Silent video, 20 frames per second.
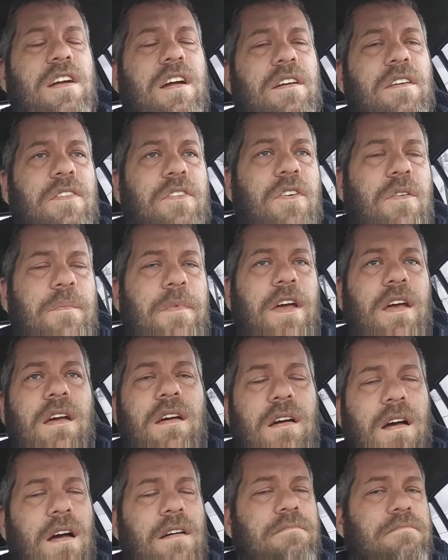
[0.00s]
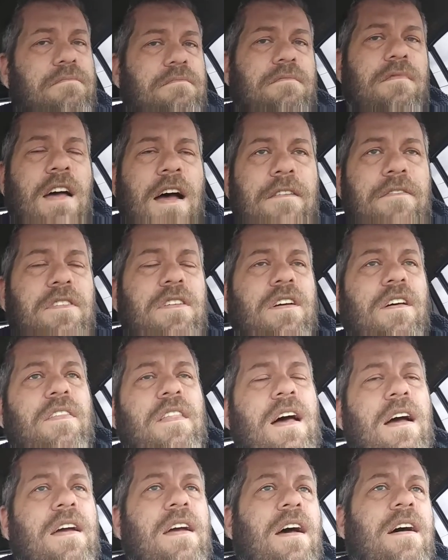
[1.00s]
done it through me. I haven't done
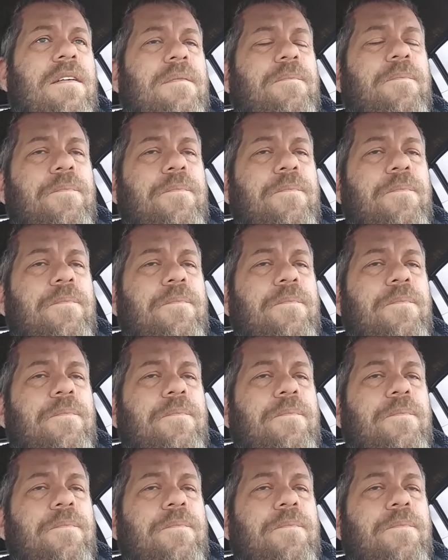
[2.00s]
that yet.